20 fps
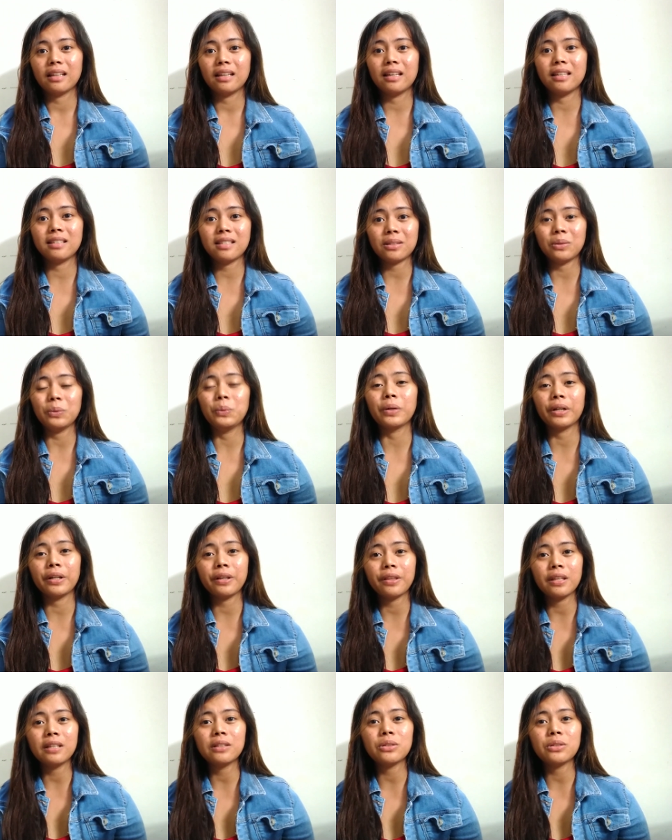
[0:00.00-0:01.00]
Is it
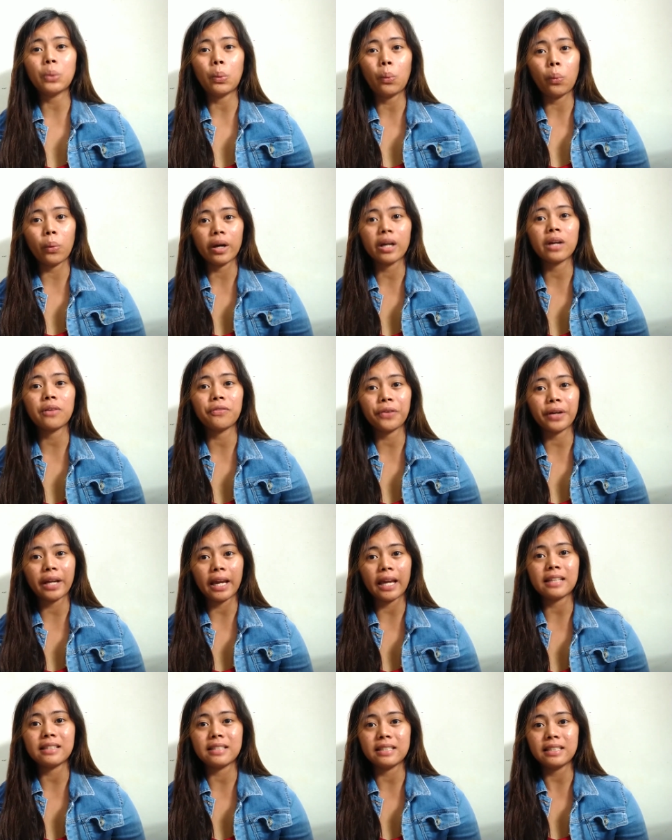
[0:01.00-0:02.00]
worth it to work for
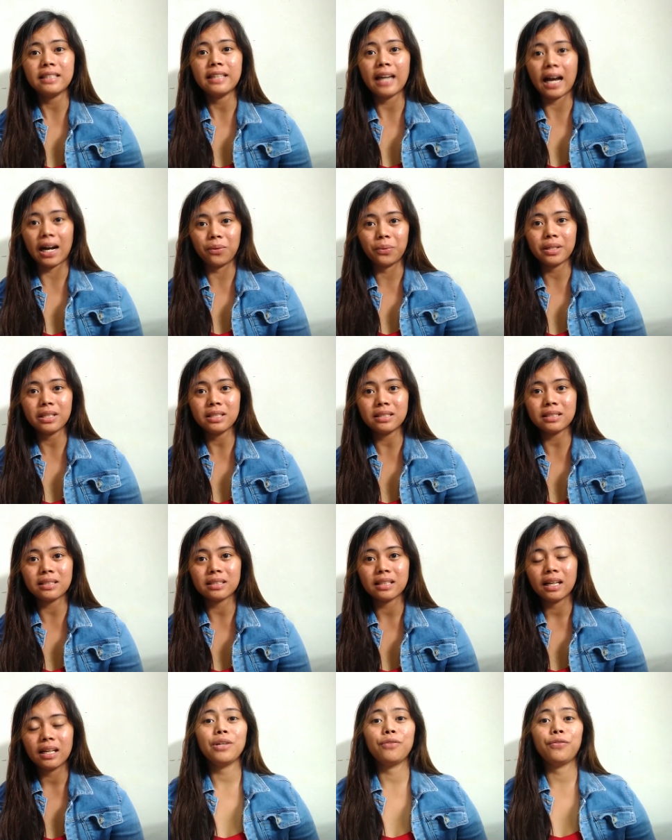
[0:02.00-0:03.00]
18 hours
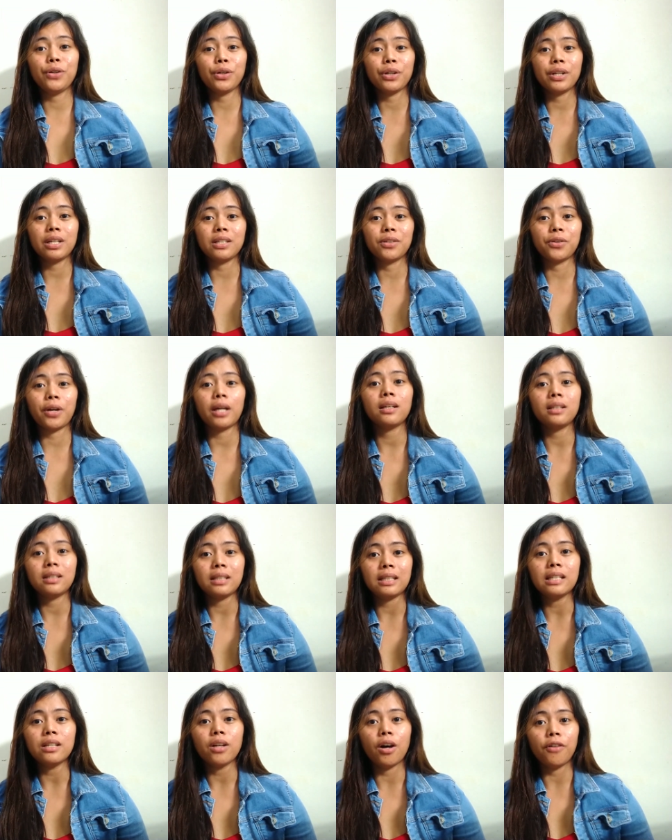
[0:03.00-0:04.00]
if you're in great
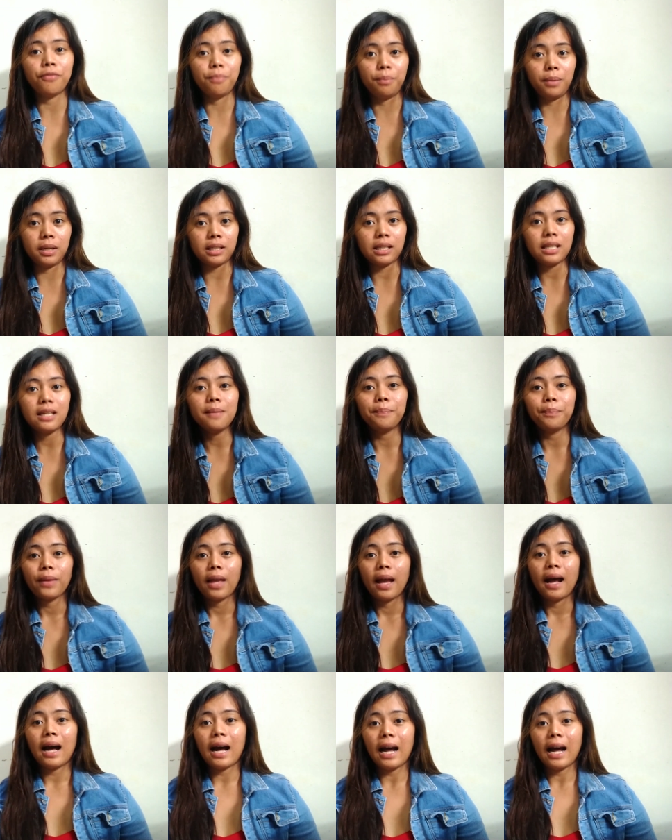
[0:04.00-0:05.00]
need of money?
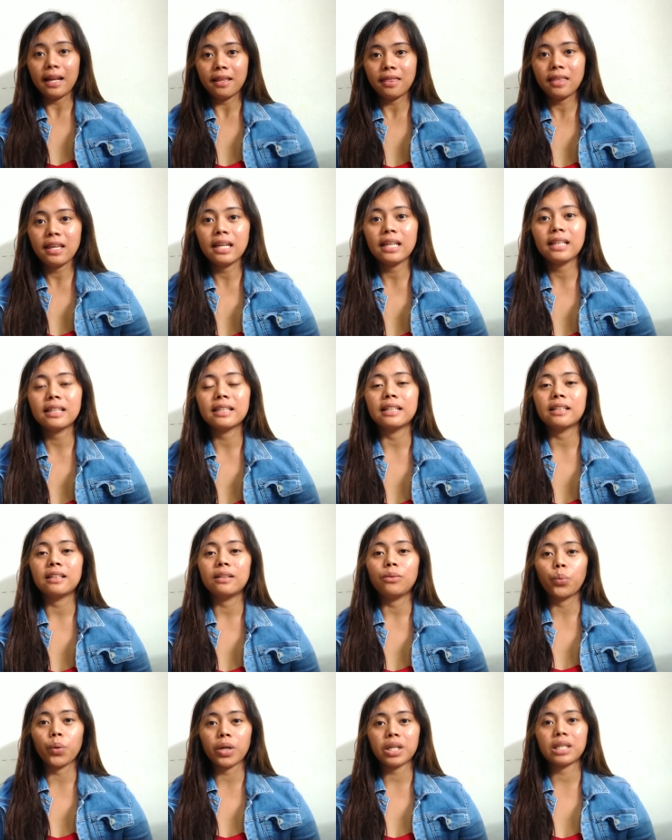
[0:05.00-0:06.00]
I think that
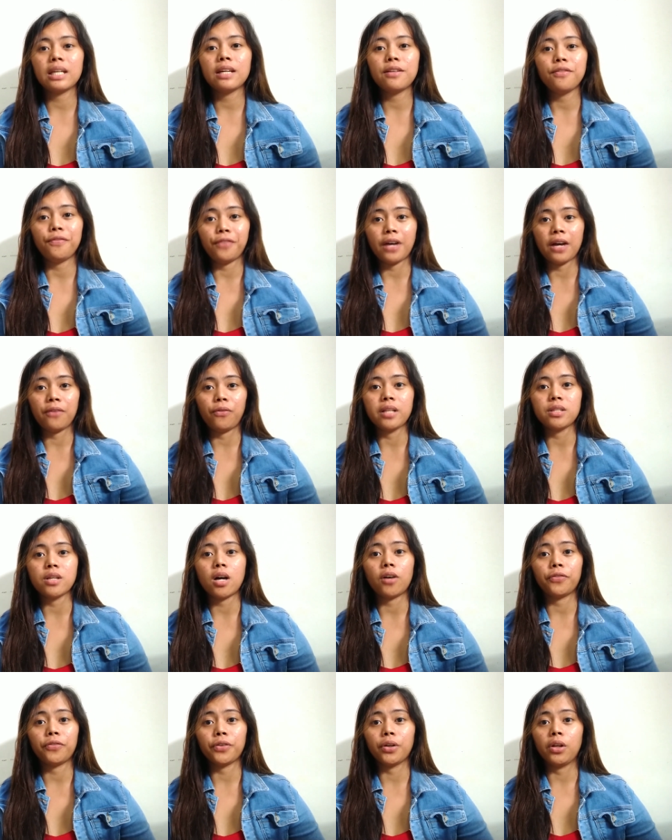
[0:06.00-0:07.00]
working in
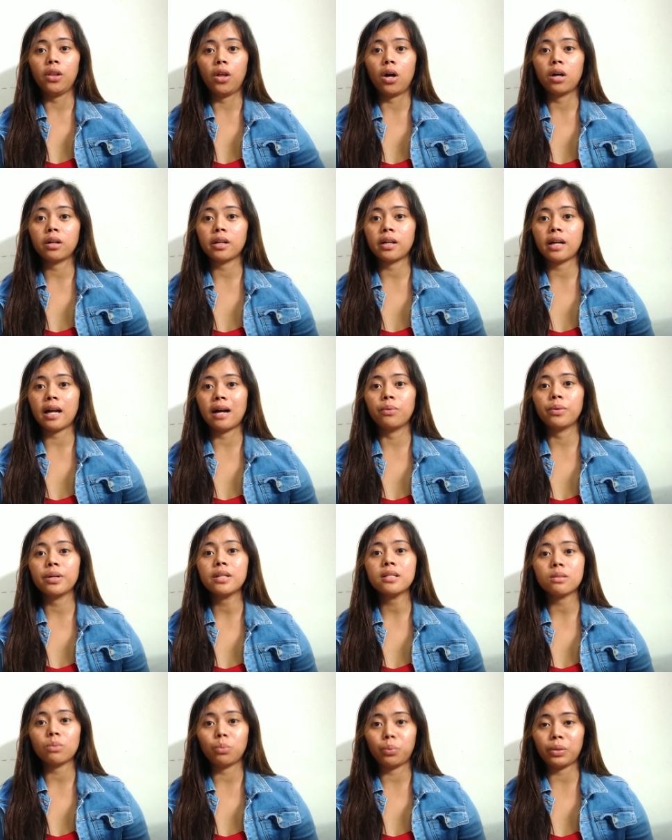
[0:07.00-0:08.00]
51Talk for longer
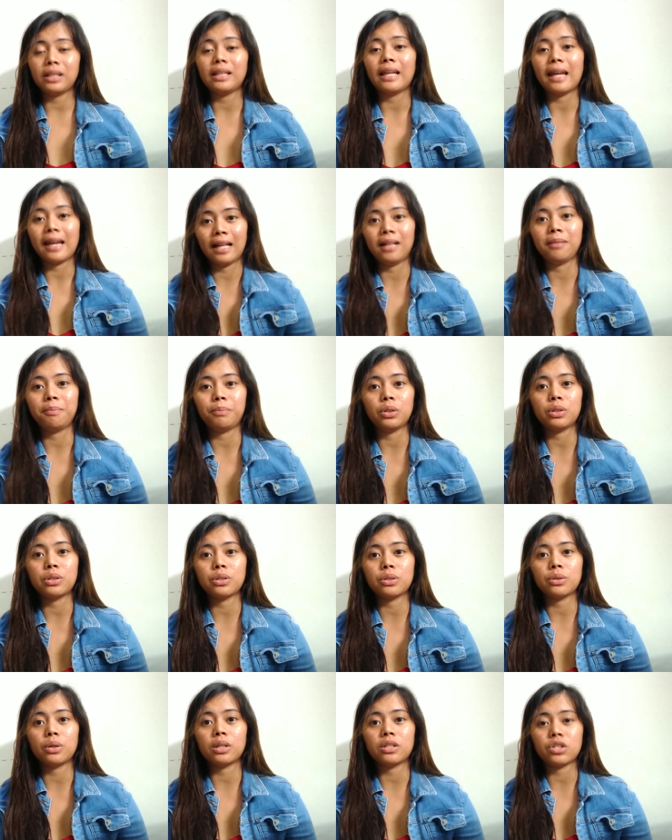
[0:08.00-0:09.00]
hours will help you
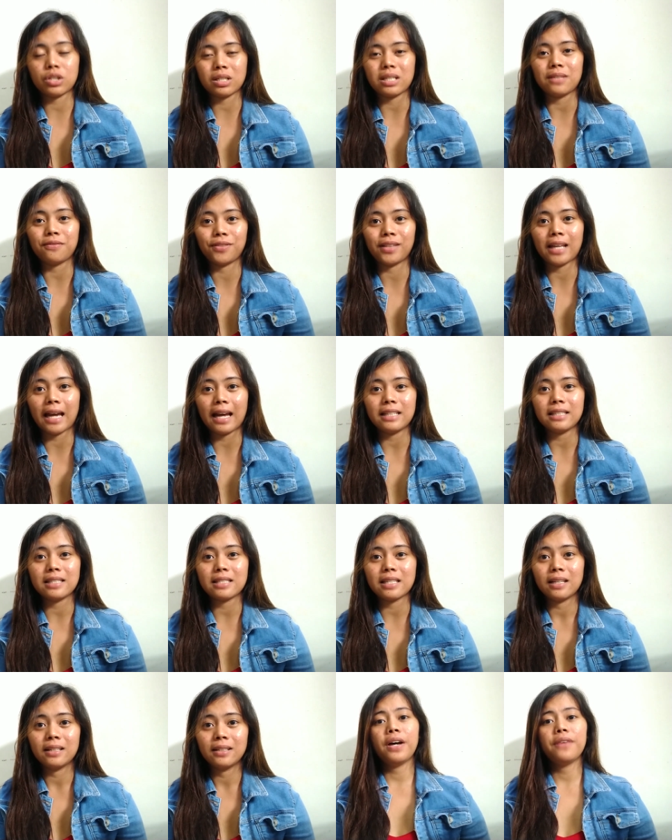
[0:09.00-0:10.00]
to achieve that.
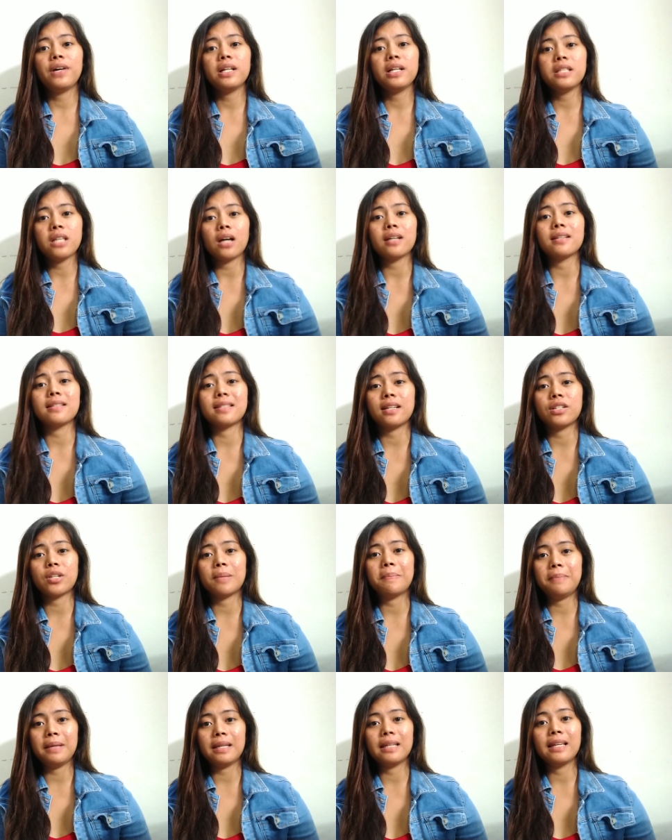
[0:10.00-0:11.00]
51Talk is such
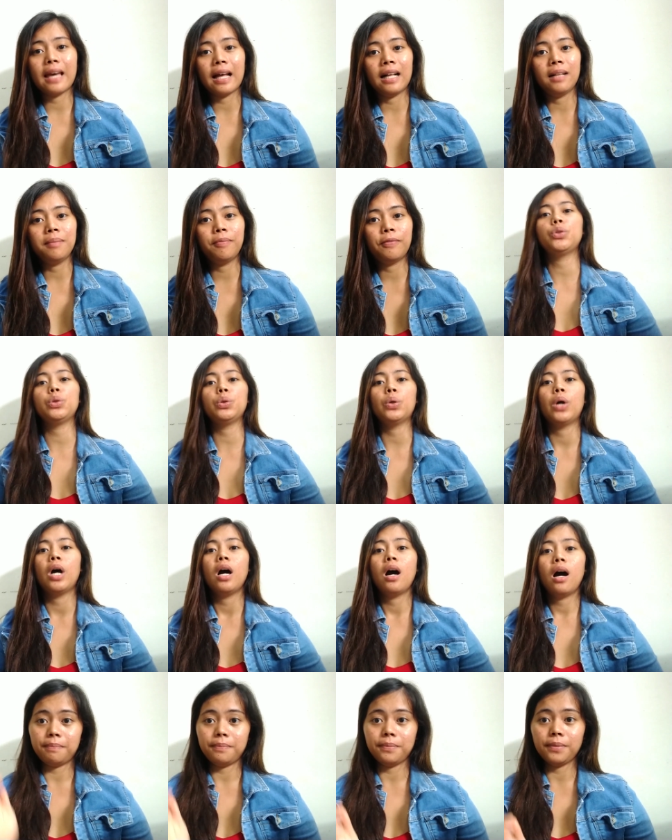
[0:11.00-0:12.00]
a big help to
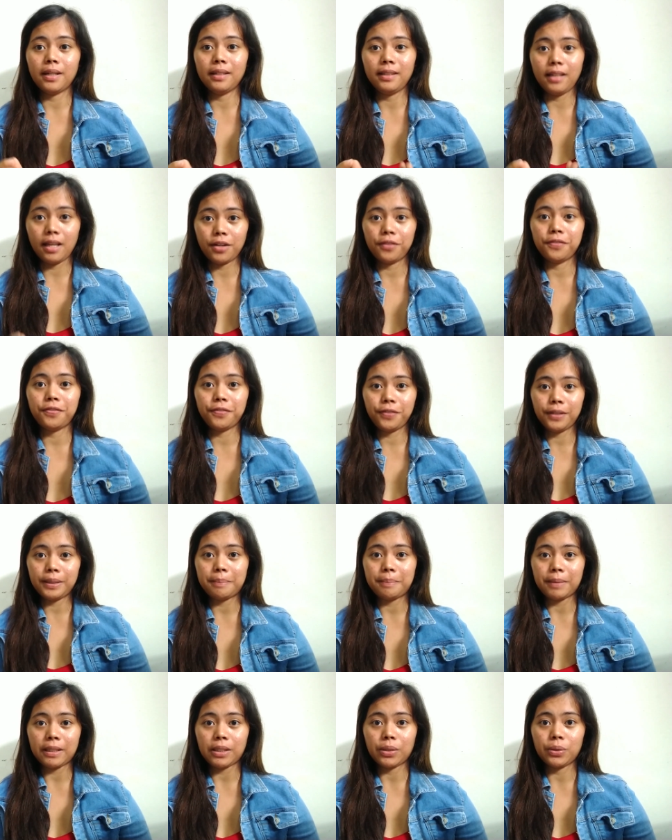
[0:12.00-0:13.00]
a lot of
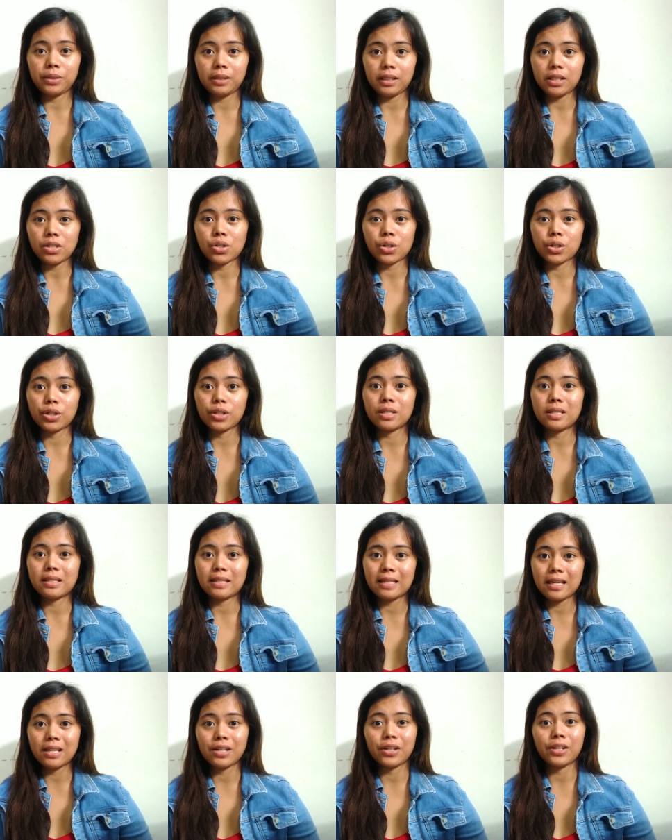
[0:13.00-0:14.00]
Filipino teachers
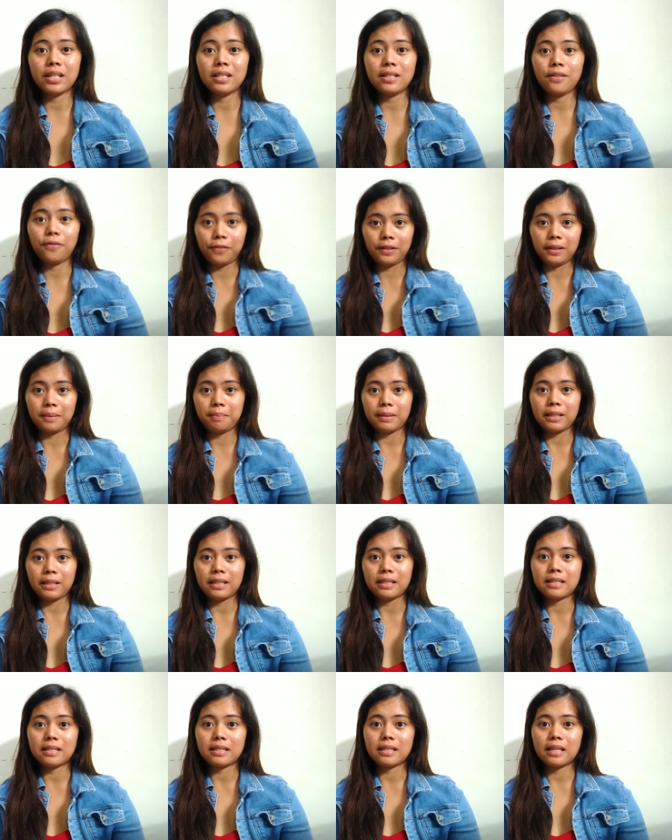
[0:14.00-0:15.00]
here in the
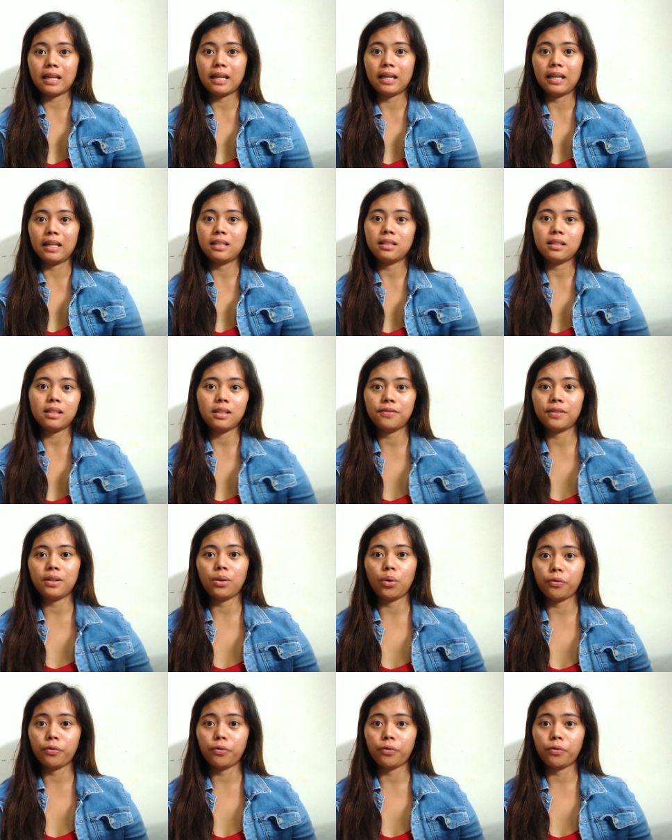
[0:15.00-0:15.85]
Philippines and even